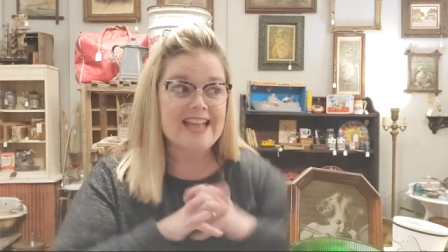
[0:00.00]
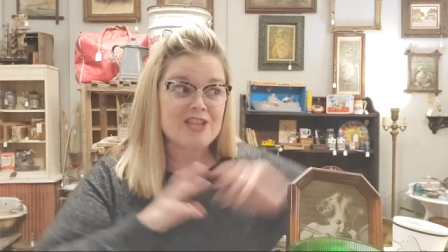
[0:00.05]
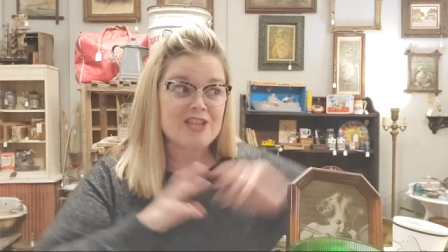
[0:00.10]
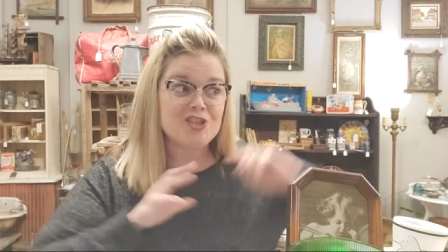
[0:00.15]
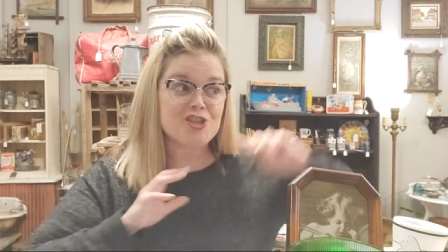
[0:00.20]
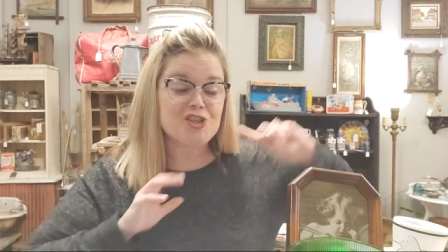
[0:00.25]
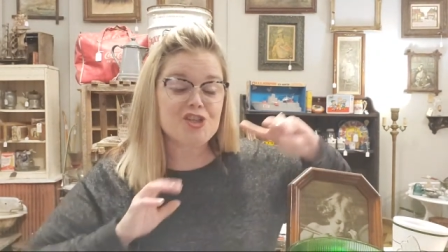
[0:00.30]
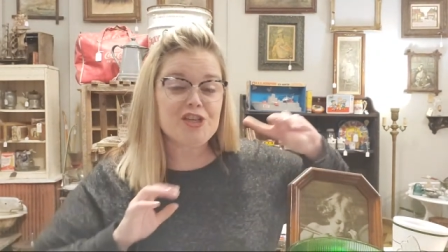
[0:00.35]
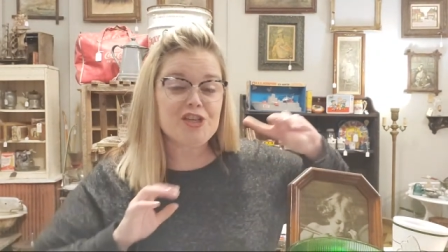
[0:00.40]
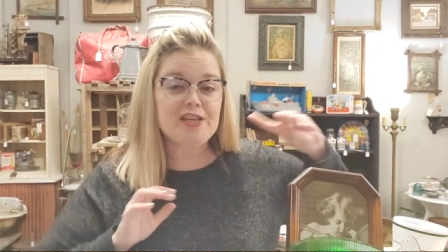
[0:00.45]
and
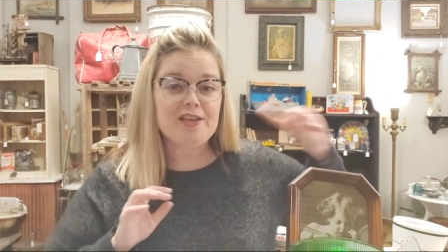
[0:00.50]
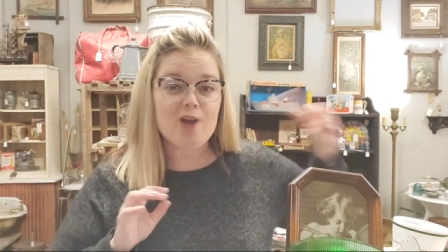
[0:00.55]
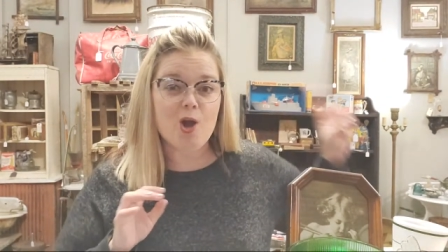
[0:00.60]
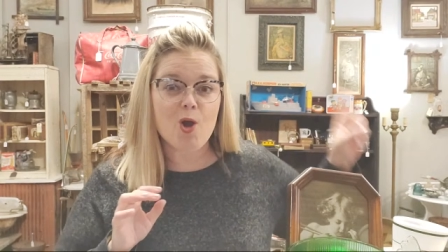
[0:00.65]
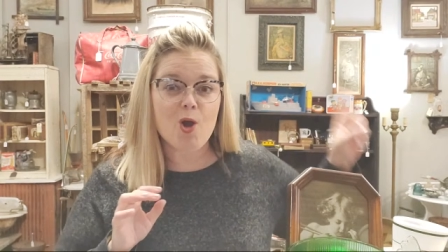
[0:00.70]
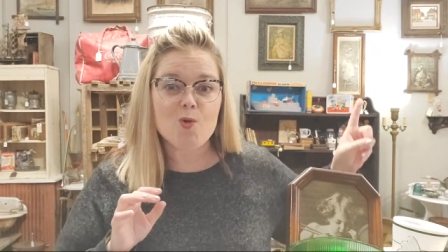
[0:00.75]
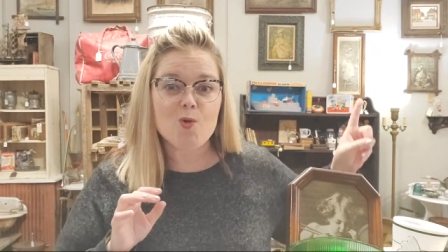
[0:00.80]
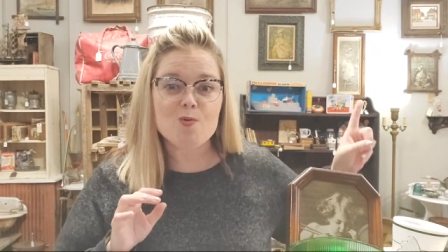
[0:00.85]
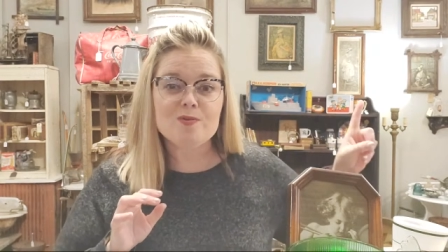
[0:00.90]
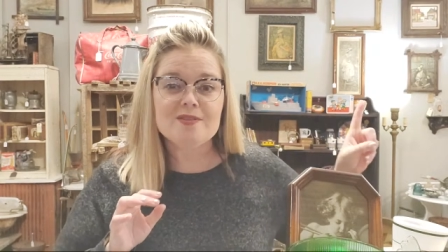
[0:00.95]
she
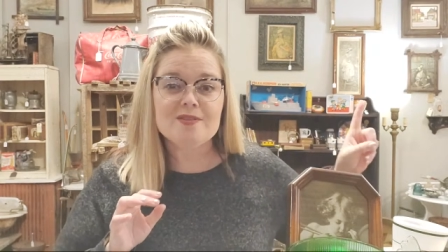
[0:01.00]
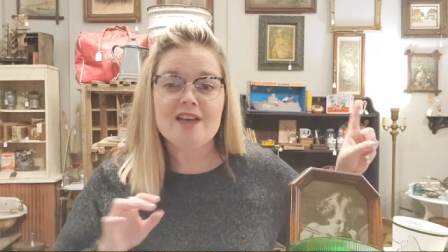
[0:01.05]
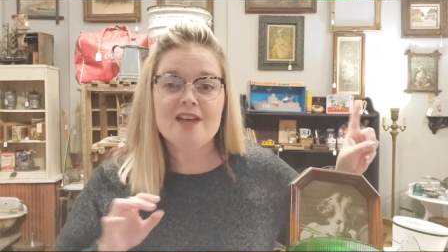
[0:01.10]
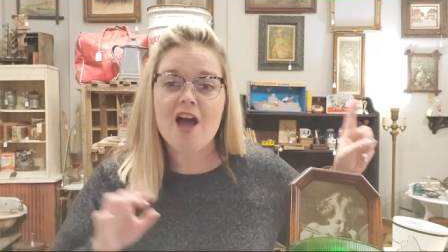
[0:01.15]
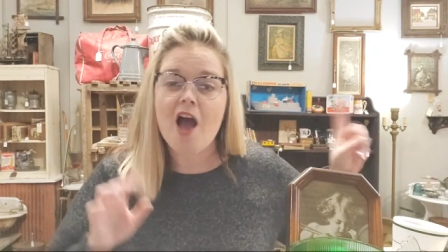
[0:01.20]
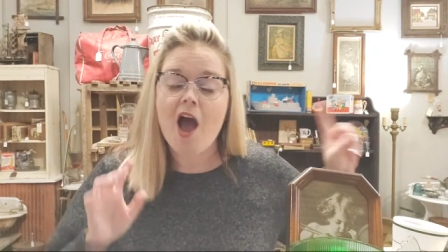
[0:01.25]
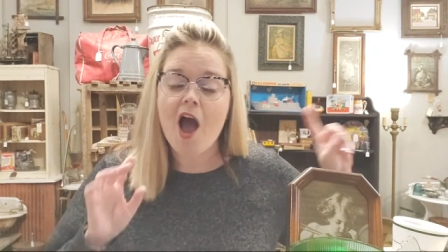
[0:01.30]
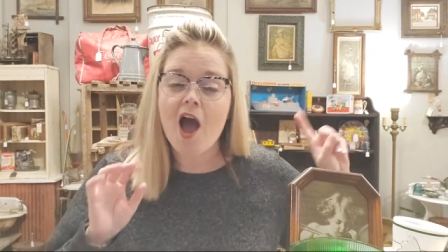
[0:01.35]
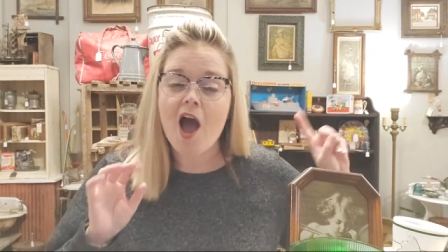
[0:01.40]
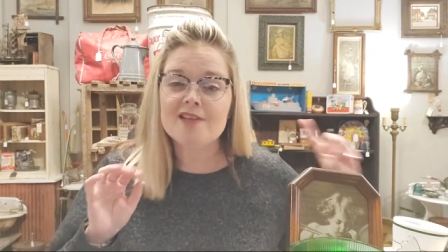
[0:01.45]
owns
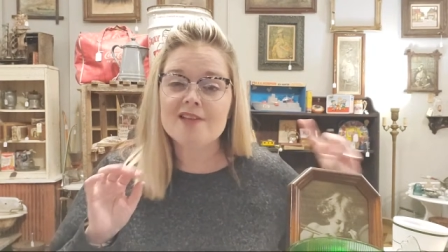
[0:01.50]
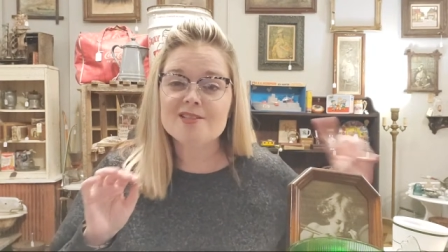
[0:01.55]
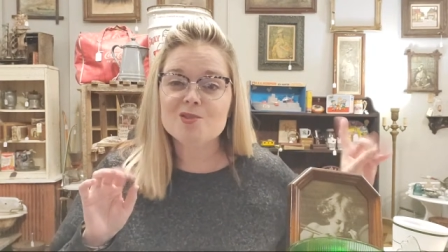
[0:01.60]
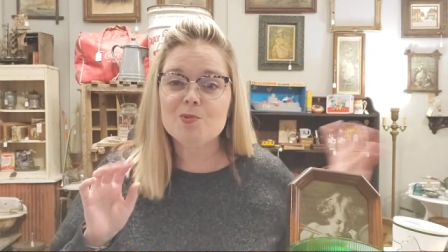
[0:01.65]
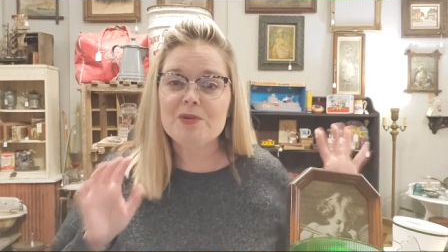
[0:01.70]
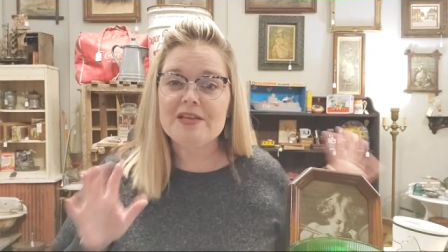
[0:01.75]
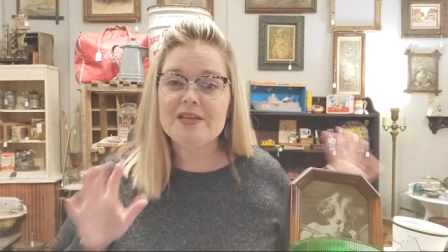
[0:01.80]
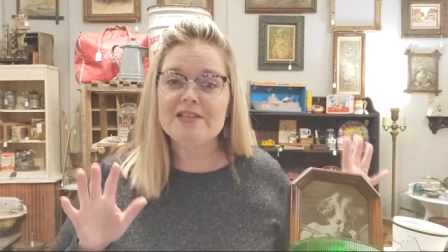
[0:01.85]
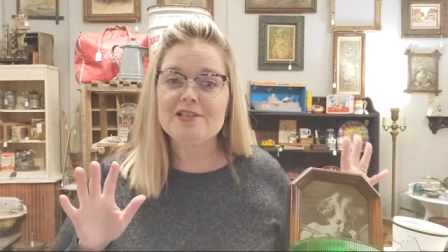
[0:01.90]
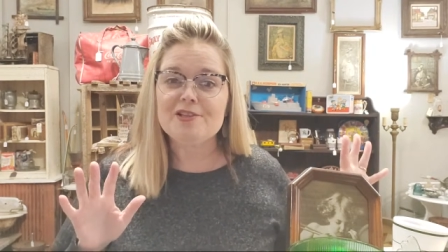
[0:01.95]
a
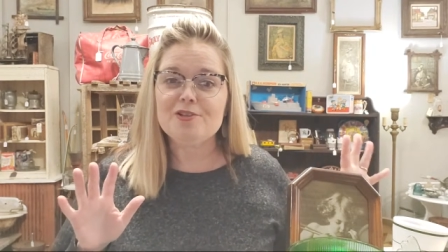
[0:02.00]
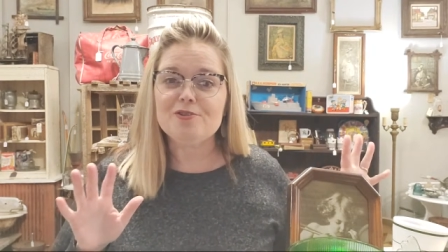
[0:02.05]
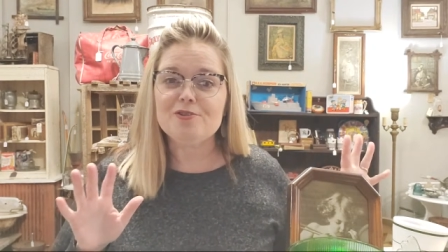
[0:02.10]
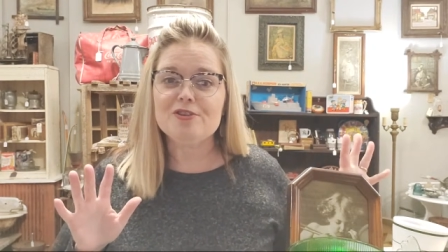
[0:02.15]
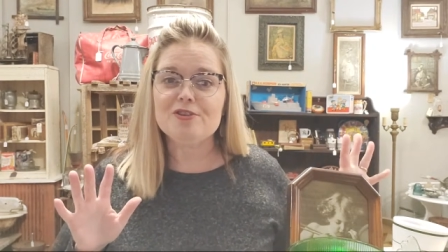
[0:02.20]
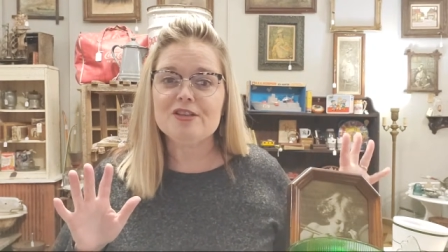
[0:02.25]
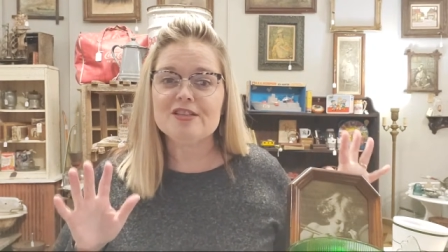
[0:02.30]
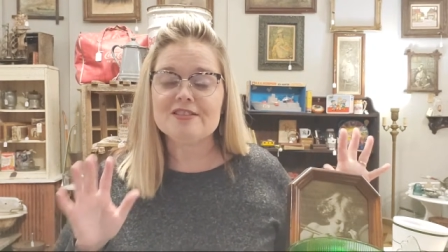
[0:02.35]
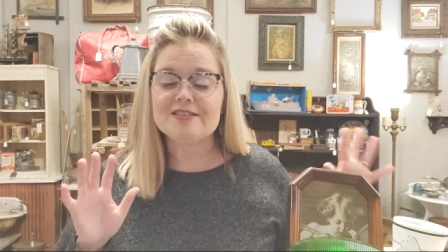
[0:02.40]
sweet little